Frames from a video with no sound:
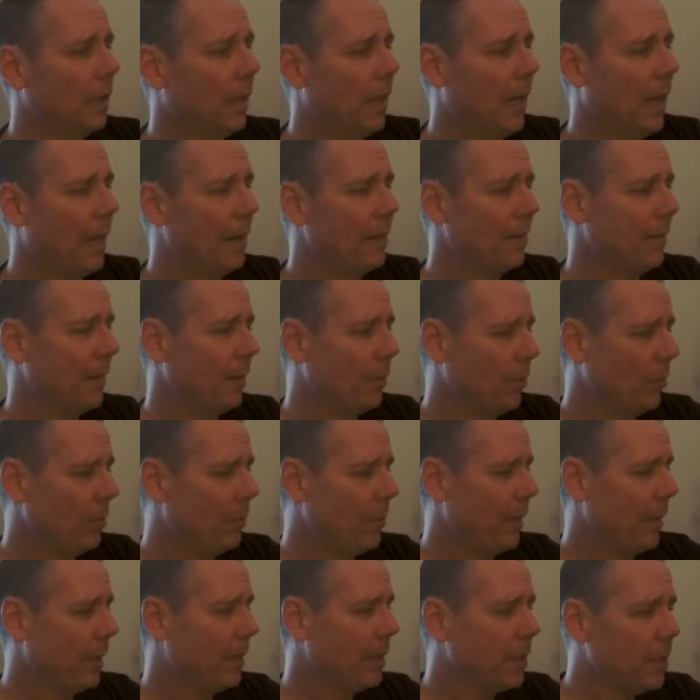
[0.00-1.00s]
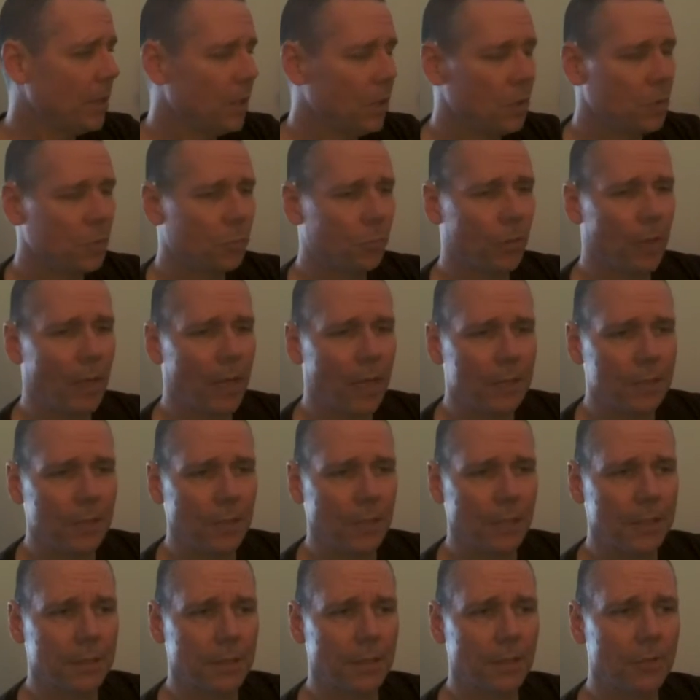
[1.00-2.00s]
I think, would be a huge
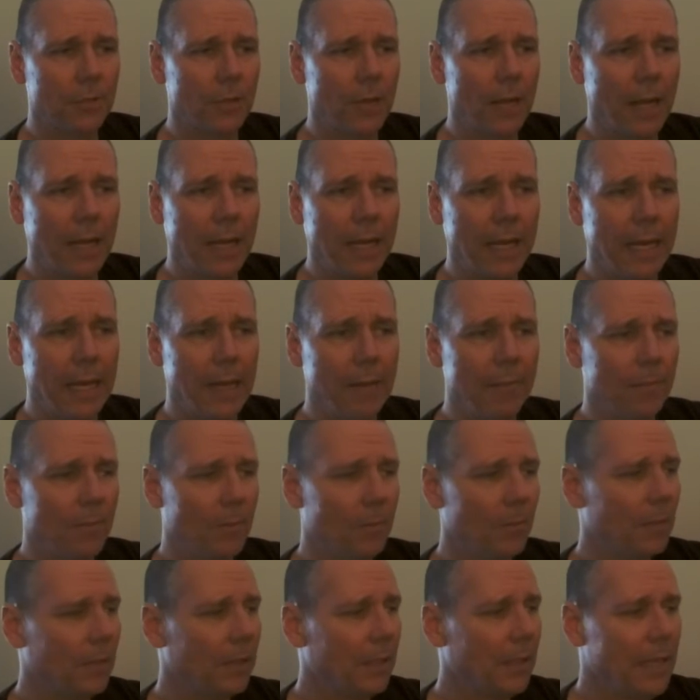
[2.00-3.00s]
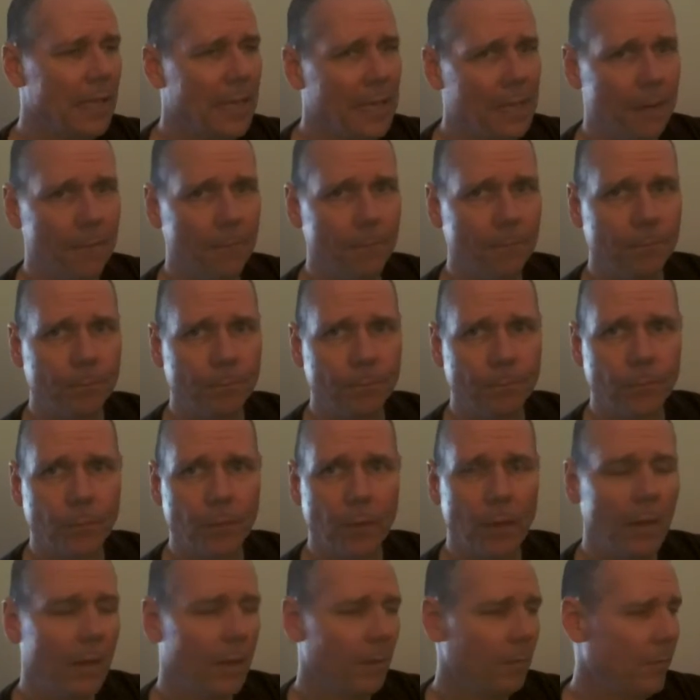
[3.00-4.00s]
project to try and keep them clean,
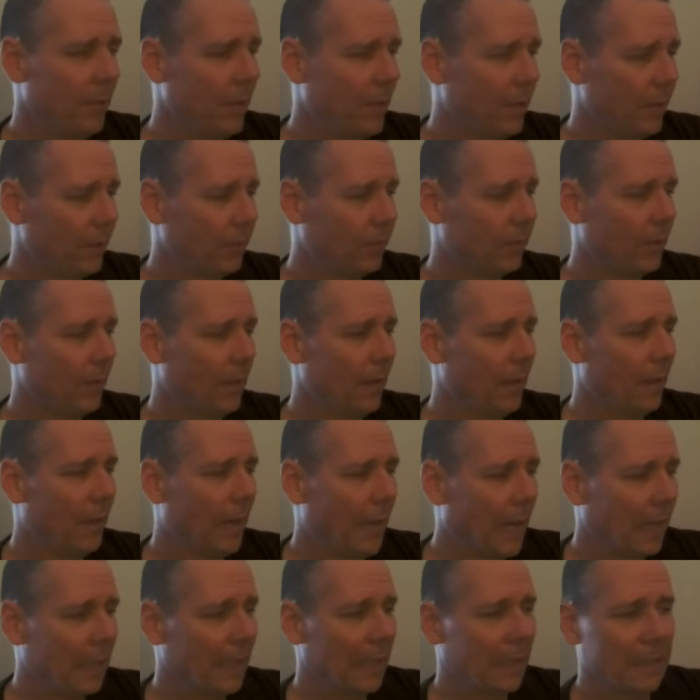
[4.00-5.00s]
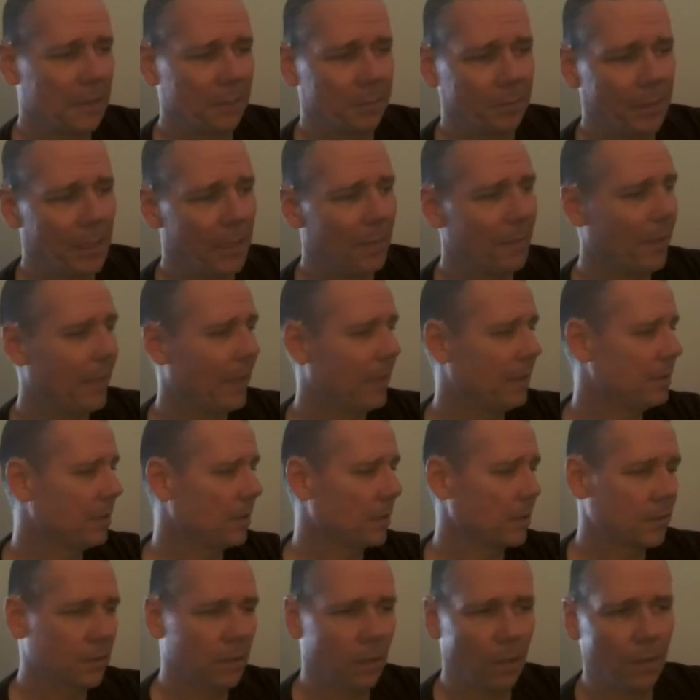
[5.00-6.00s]
because I like to play my
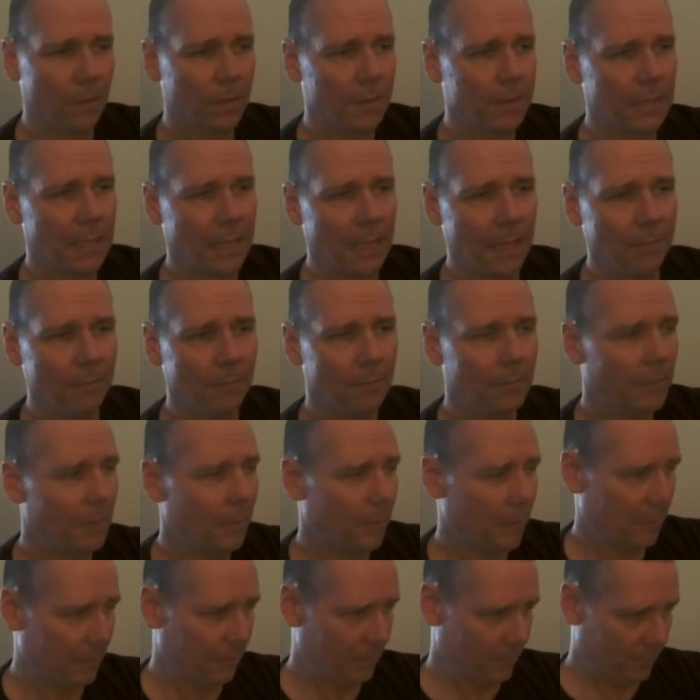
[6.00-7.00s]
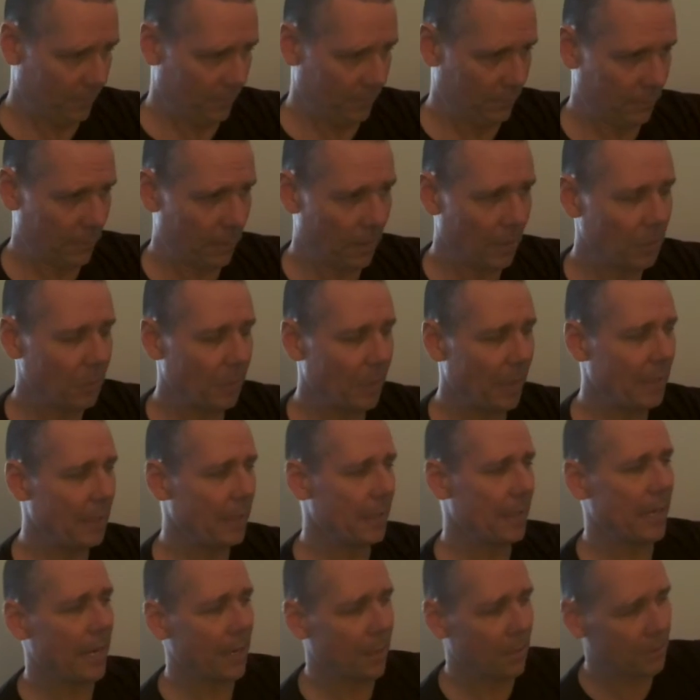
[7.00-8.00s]
guitars all the time. I mean, I'll spend a
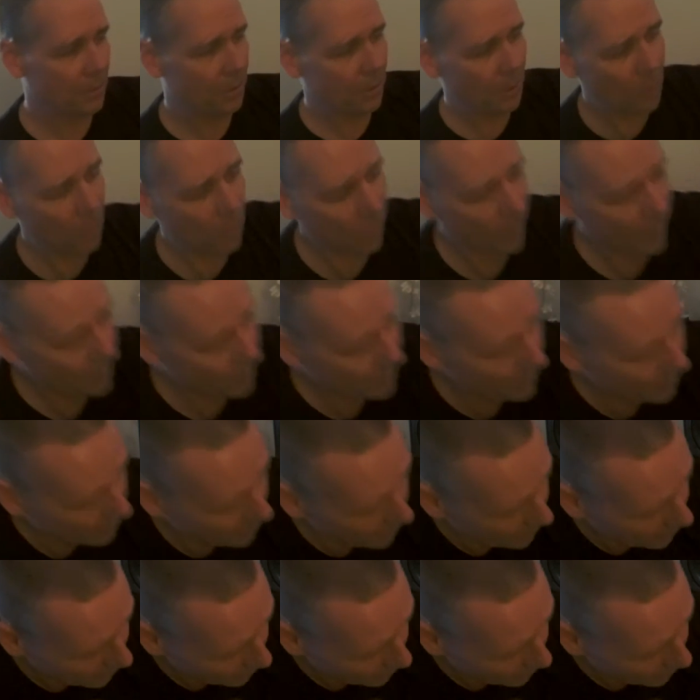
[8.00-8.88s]
day or two with the